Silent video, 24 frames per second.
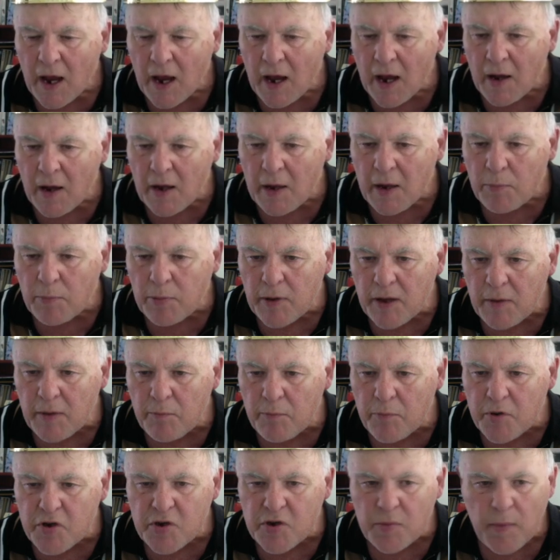He played
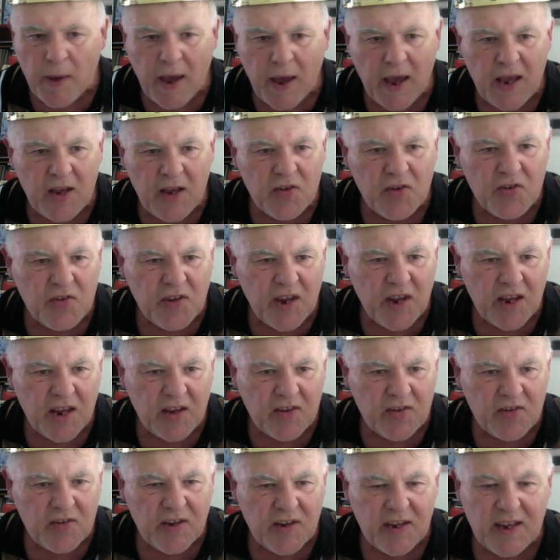bishop
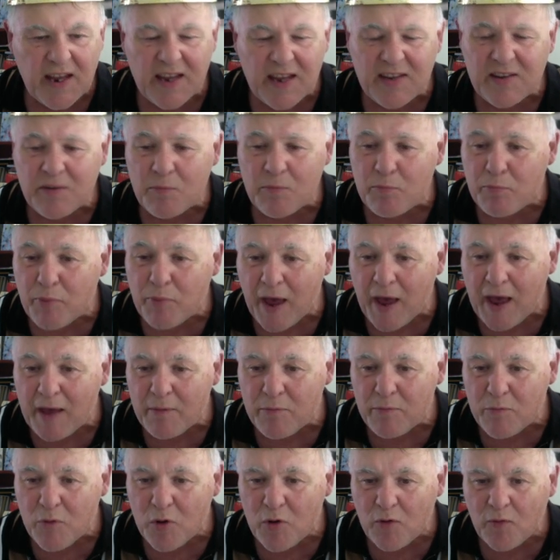a6, and that's a bad
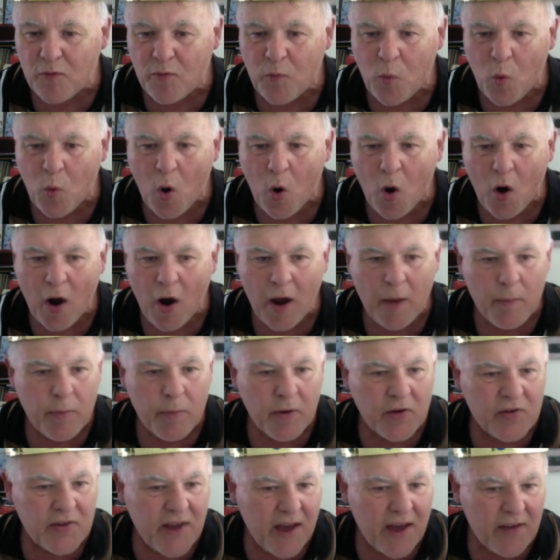move. Why?
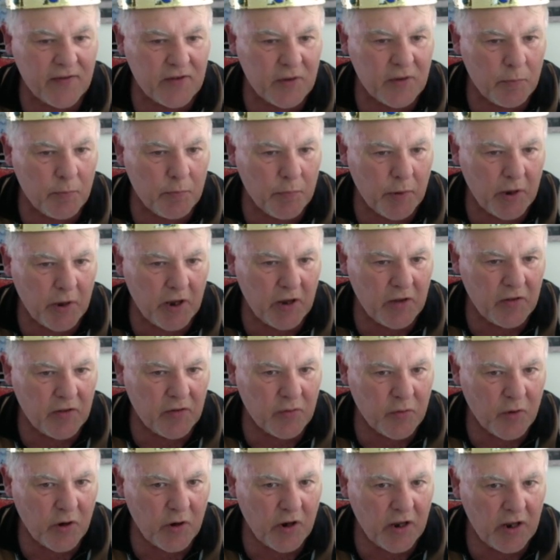Because after
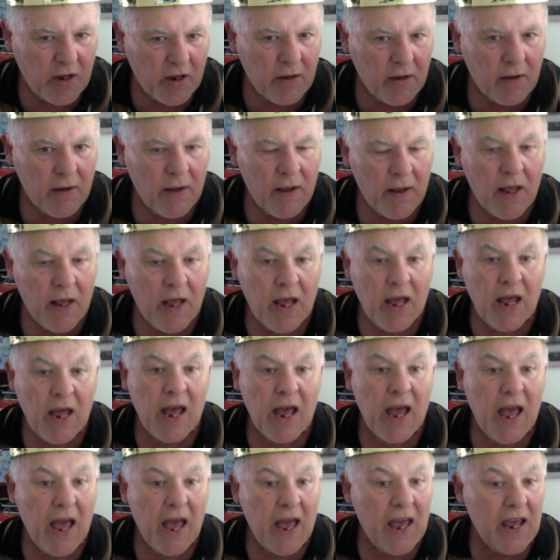b3,
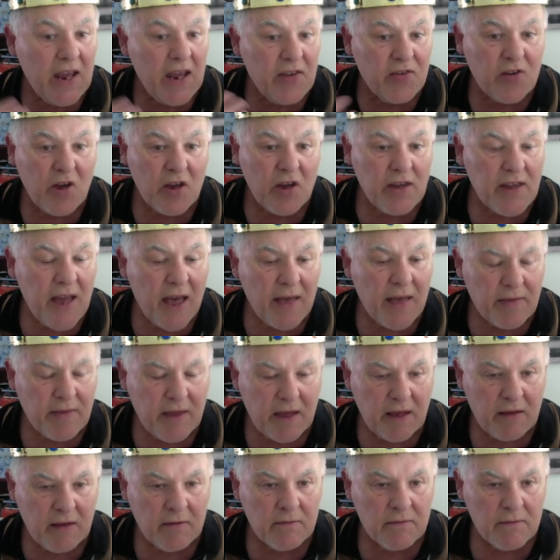he's got
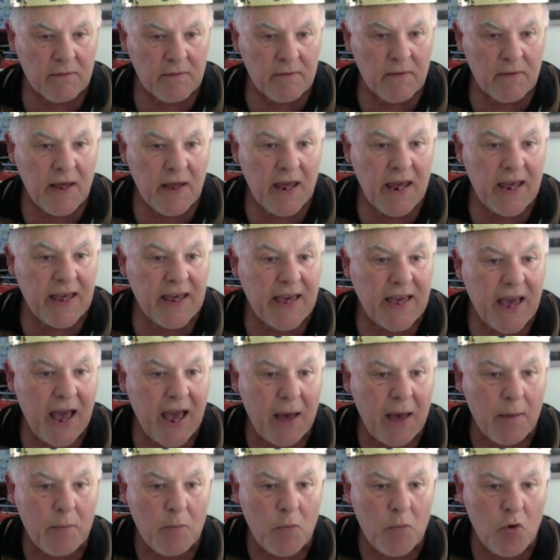nothing. He
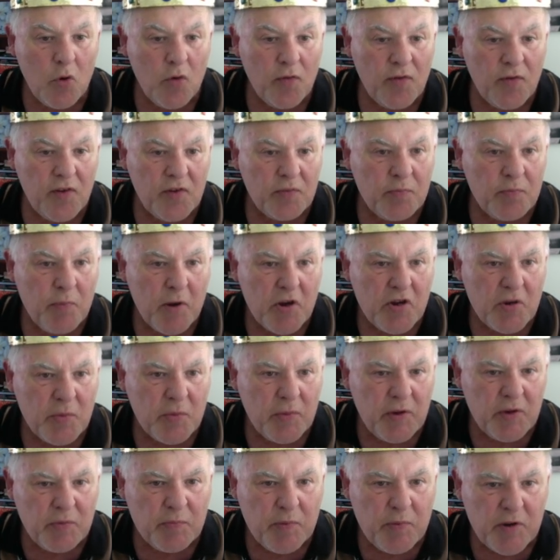can't move his bishop.
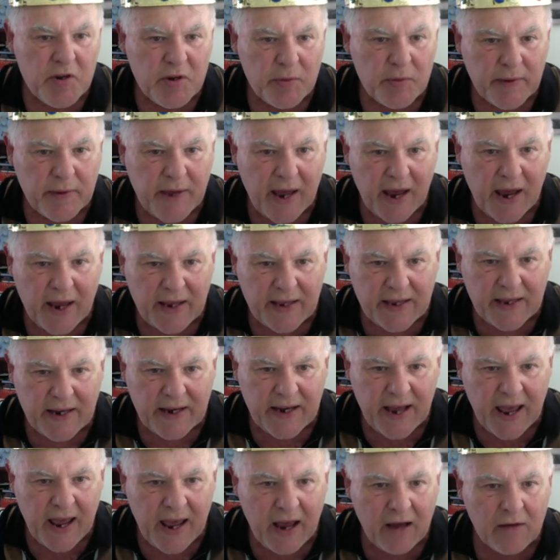His bishop can't get
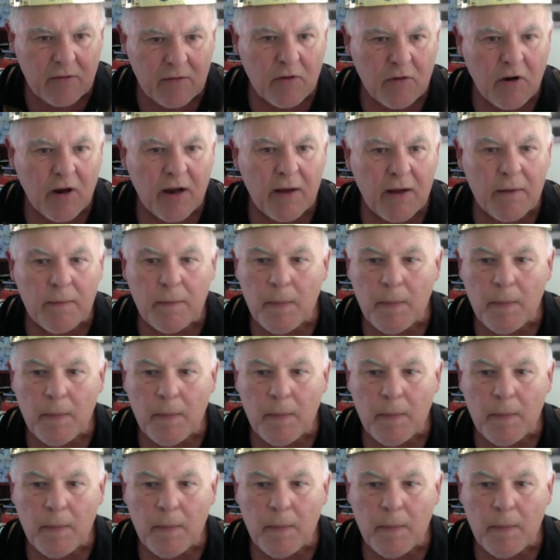out, right?